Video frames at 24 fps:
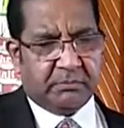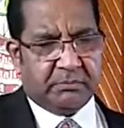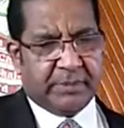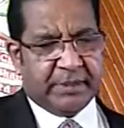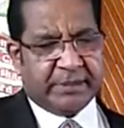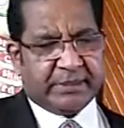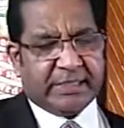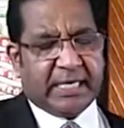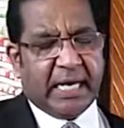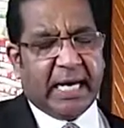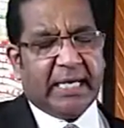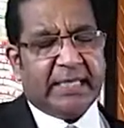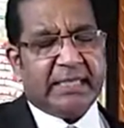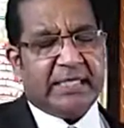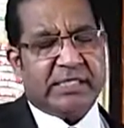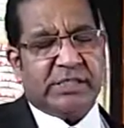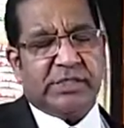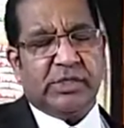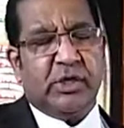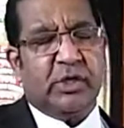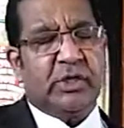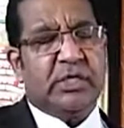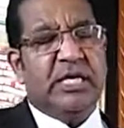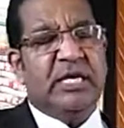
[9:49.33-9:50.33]
But God
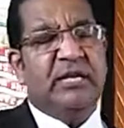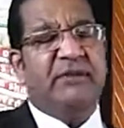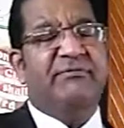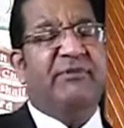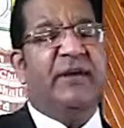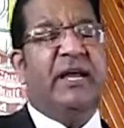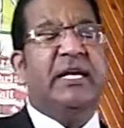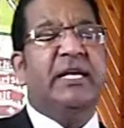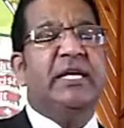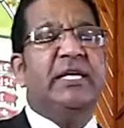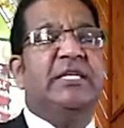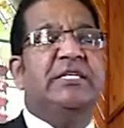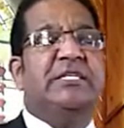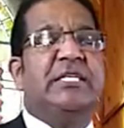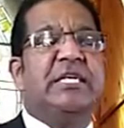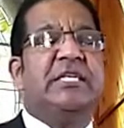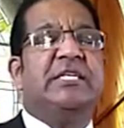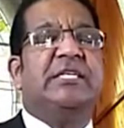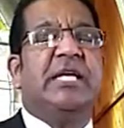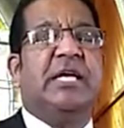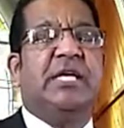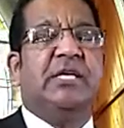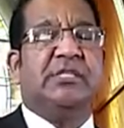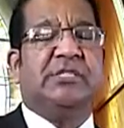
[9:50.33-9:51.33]
does not leave any
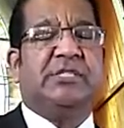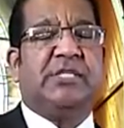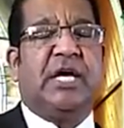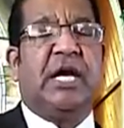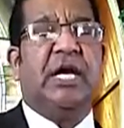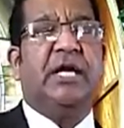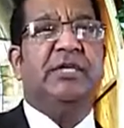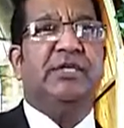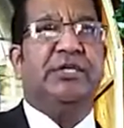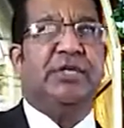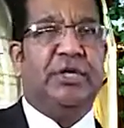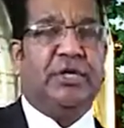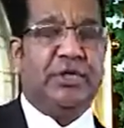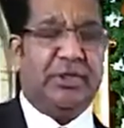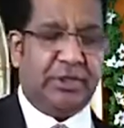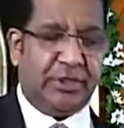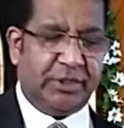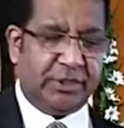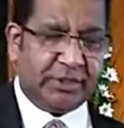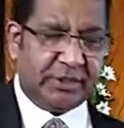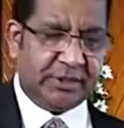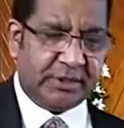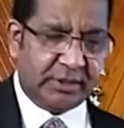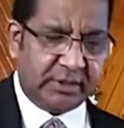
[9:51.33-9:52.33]
details
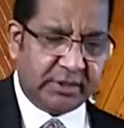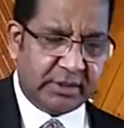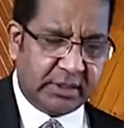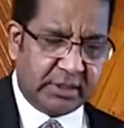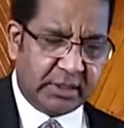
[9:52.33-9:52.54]
unturned.